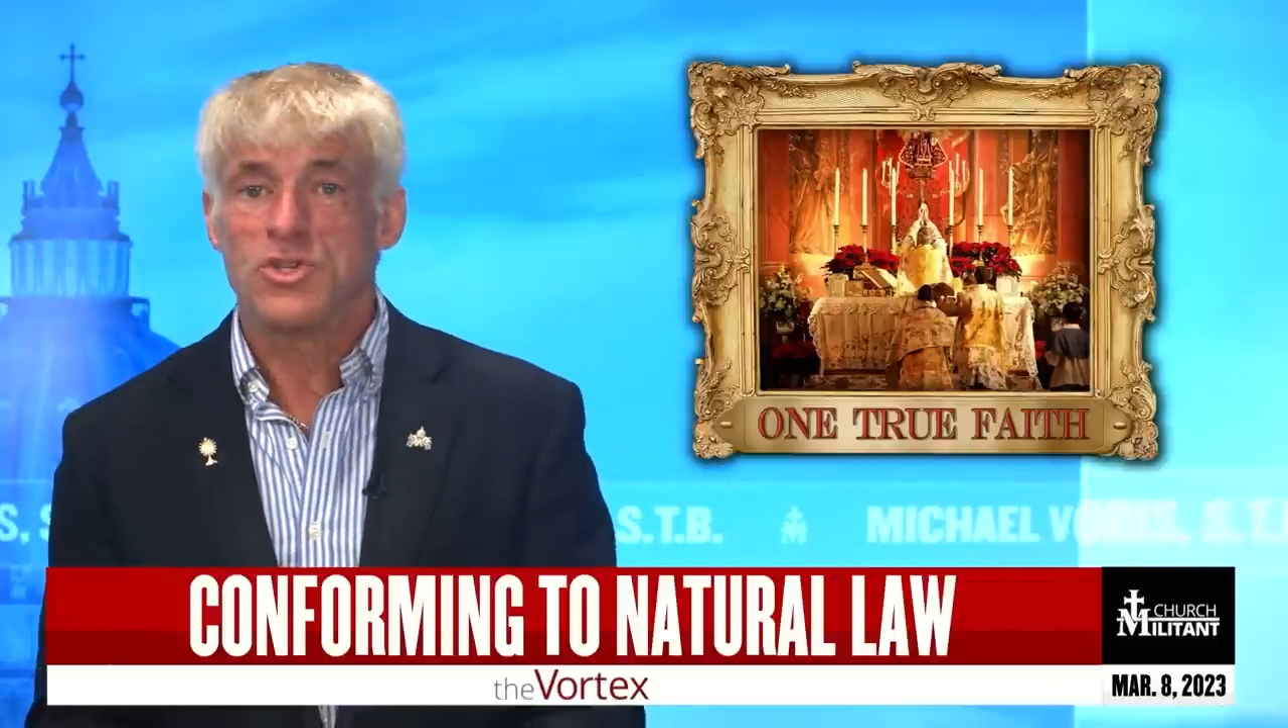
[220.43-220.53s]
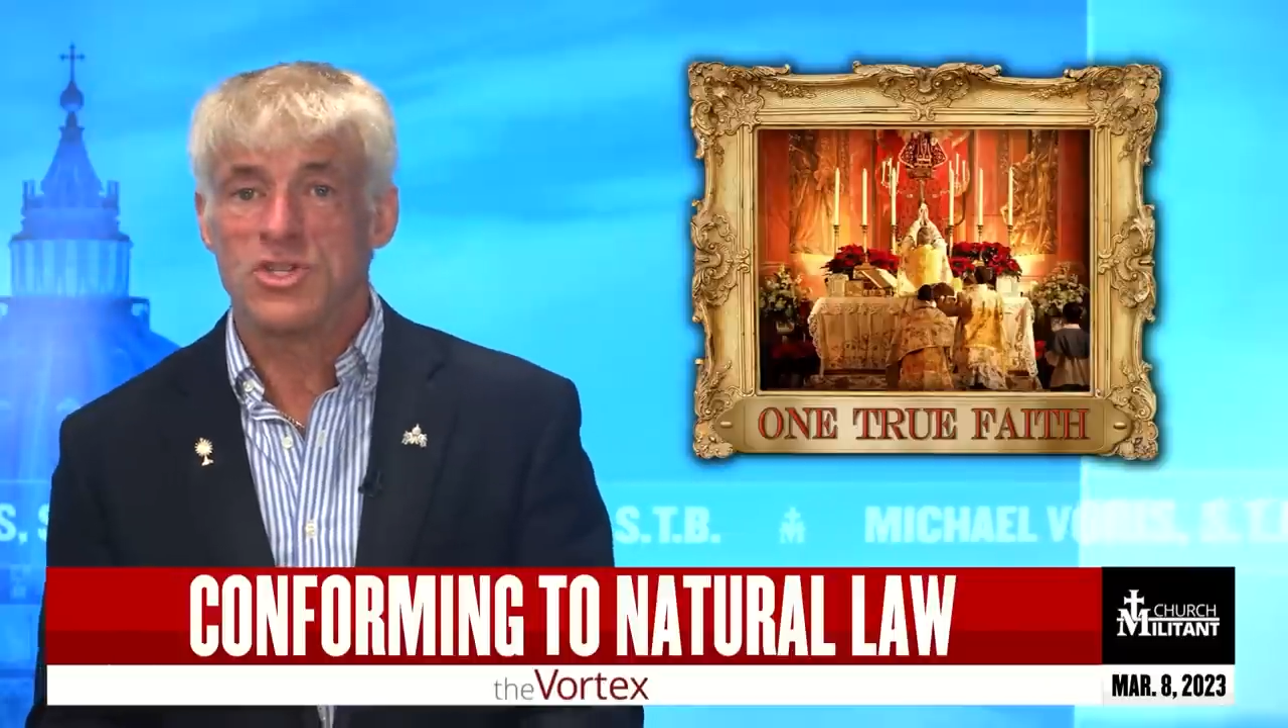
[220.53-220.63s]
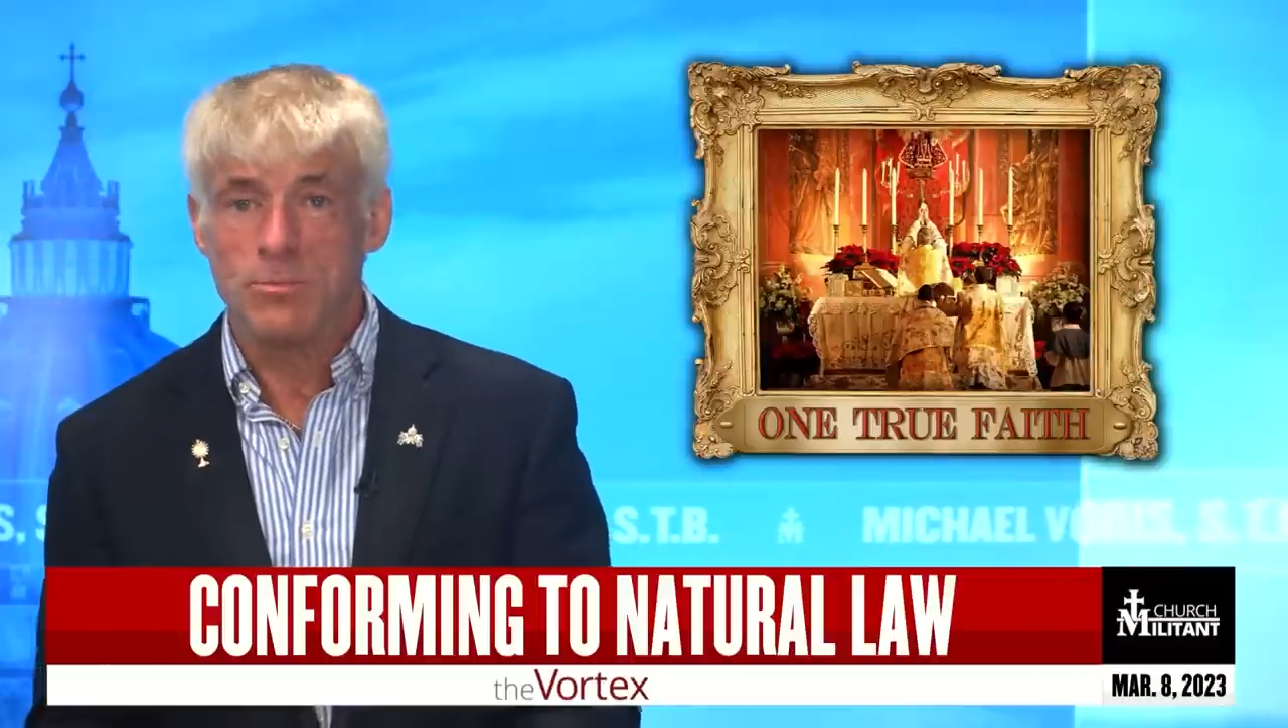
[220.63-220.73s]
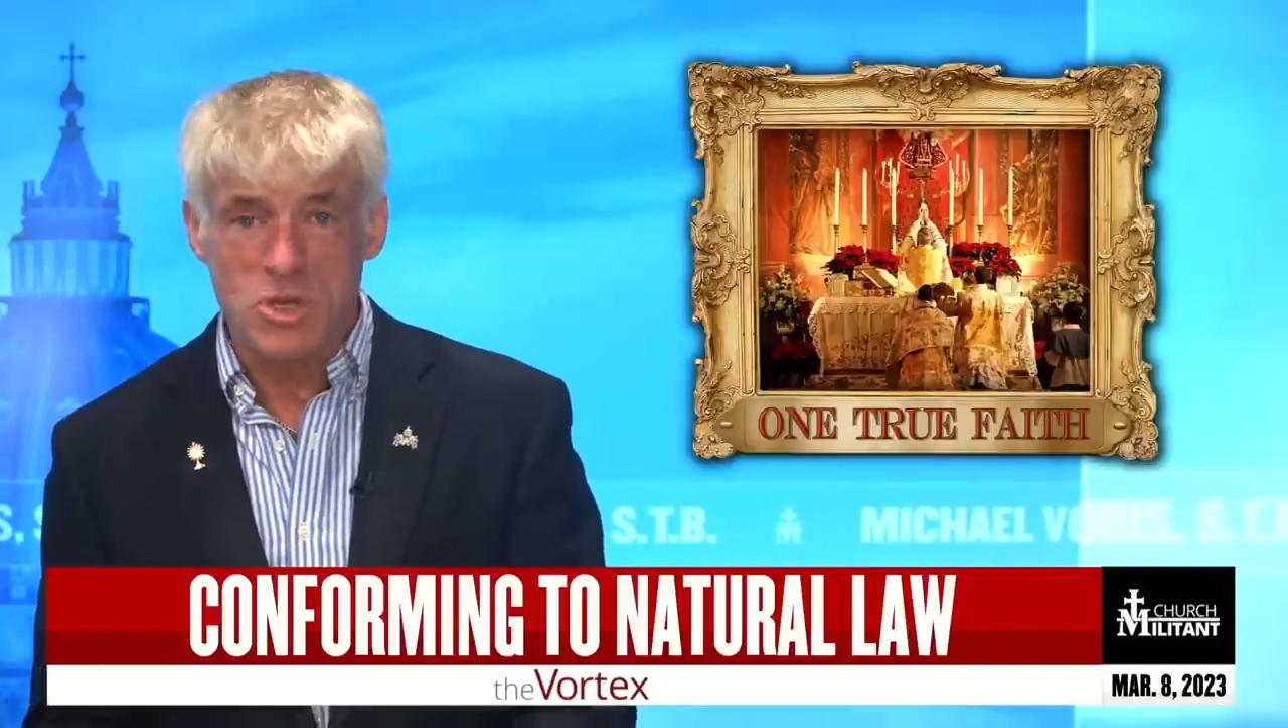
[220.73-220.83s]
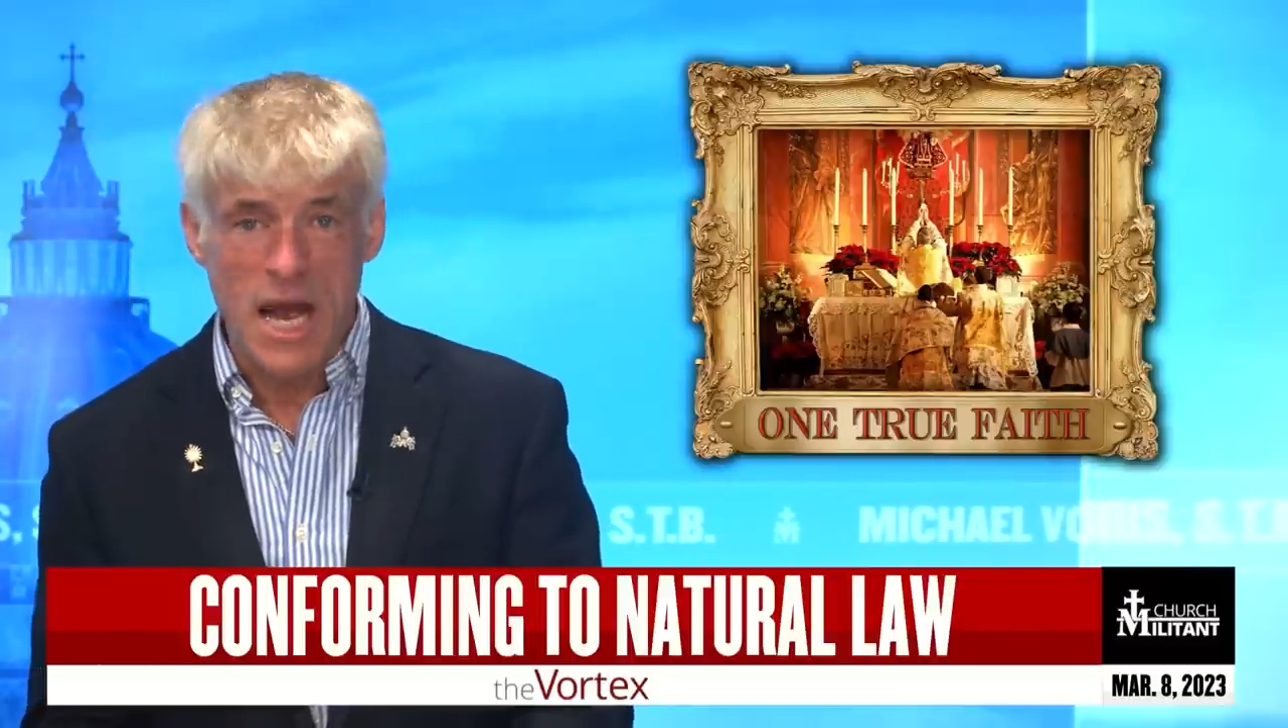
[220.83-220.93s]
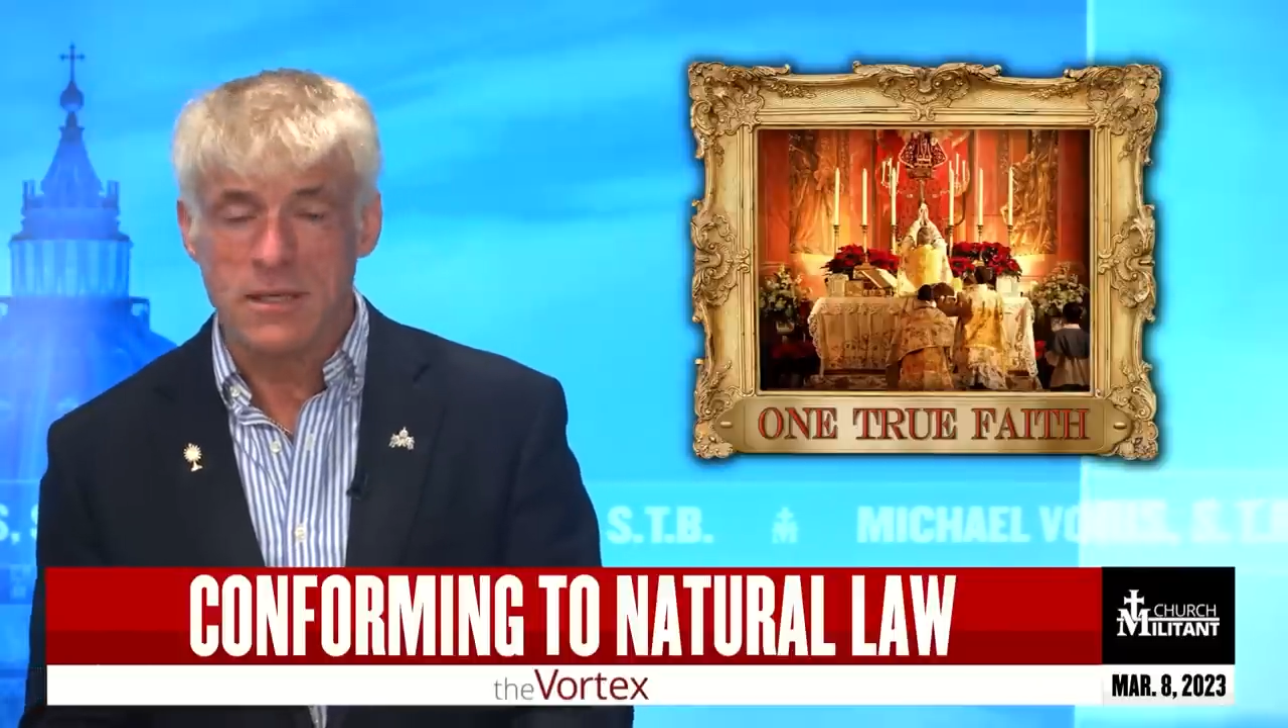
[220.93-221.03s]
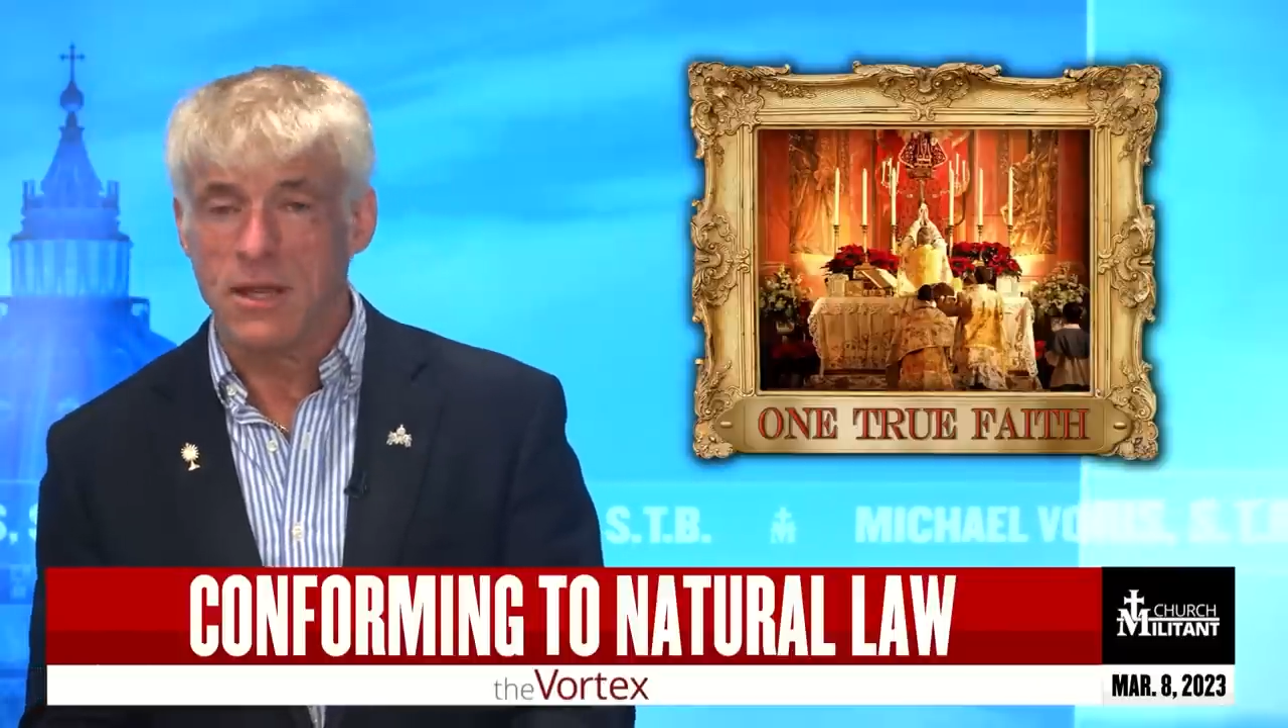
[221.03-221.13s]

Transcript: subject